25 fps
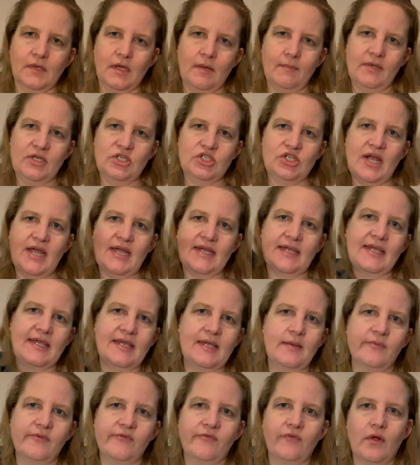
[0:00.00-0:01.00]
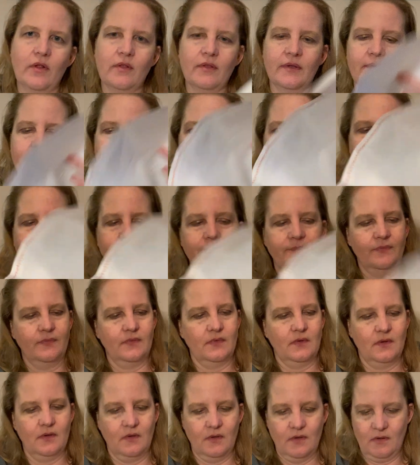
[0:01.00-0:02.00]
My jacket keeps falling.
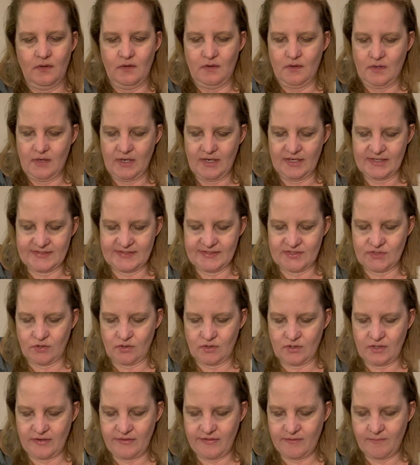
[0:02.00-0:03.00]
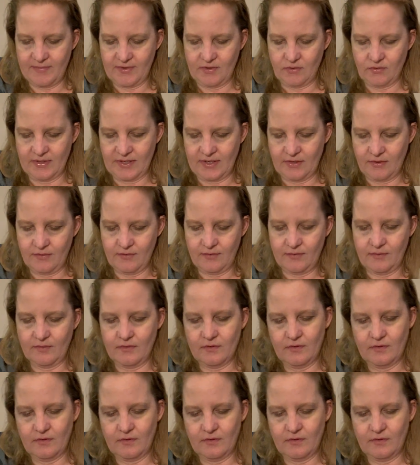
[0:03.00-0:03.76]
I got started in the middle here.